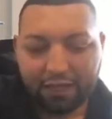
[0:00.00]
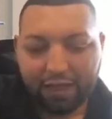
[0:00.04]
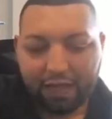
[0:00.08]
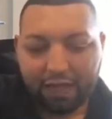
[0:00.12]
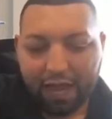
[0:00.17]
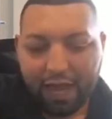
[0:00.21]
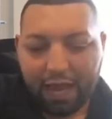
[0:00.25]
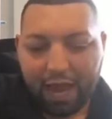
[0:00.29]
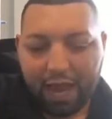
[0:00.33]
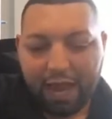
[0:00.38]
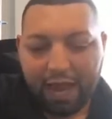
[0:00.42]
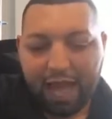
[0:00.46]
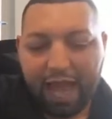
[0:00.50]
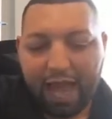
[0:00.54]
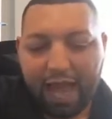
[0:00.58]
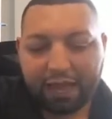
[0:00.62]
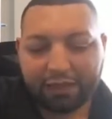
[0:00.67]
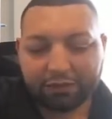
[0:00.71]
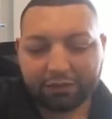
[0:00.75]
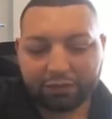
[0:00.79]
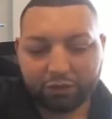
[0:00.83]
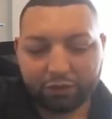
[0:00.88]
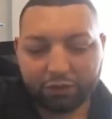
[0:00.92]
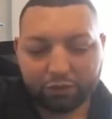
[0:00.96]
I
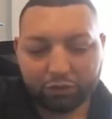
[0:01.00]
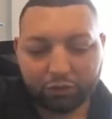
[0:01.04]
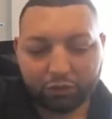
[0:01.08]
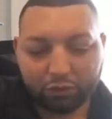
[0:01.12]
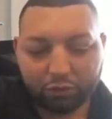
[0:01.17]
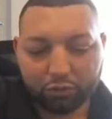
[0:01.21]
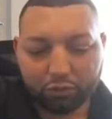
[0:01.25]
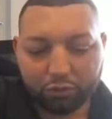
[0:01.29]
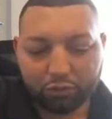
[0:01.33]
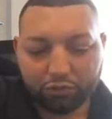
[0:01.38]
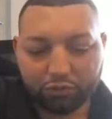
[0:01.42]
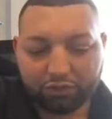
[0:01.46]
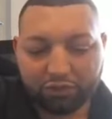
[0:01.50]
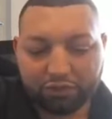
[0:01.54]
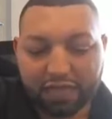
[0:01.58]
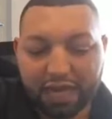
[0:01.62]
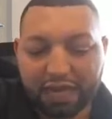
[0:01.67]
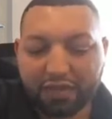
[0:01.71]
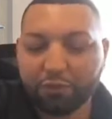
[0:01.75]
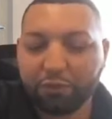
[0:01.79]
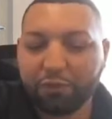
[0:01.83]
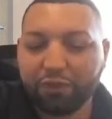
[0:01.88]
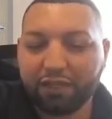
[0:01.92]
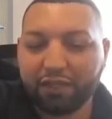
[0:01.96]
had to
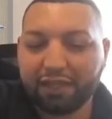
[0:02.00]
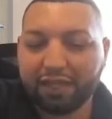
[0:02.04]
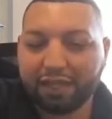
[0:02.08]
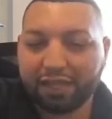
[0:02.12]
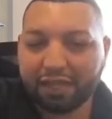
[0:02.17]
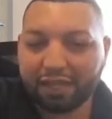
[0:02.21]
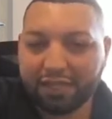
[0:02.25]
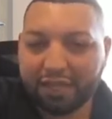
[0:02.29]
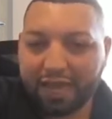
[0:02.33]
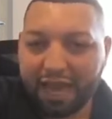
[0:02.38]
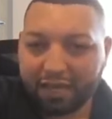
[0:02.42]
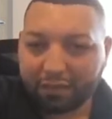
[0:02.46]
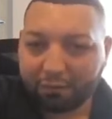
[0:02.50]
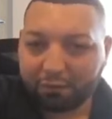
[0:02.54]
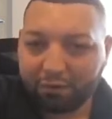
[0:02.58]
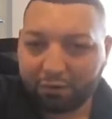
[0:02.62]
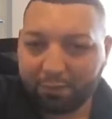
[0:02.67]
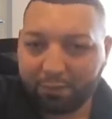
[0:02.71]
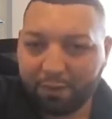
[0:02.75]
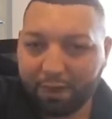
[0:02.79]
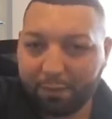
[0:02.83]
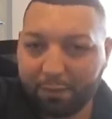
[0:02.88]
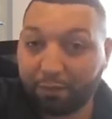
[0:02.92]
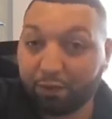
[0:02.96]
genuinely connect
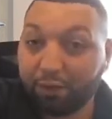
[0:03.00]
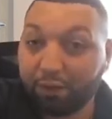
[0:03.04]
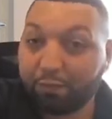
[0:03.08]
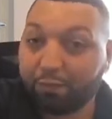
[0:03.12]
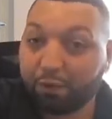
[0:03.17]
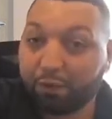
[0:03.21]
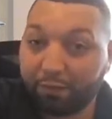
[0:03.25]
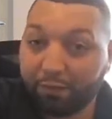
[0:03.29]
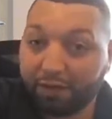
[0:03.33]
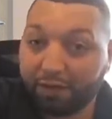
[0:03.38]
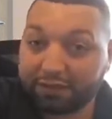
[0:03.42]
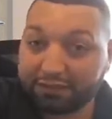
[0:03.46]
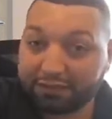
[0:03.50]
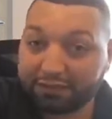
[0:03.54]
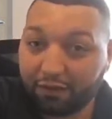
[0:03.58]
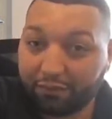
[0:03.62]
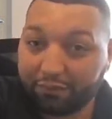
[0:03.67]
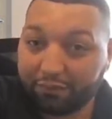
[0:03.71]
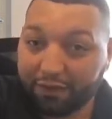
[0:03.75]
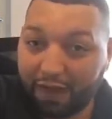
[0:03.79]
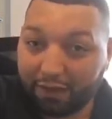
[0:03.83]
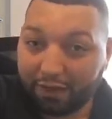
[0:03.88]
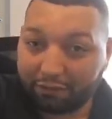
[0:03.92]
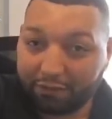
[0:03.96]
with people and put
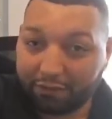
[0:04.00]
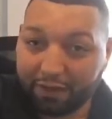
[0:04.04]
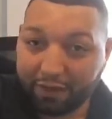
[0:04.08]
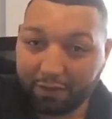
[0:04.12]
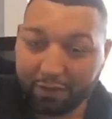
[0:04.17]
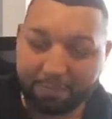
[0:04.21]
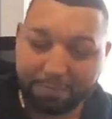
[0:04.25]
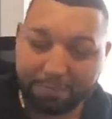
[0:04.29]
myself out there.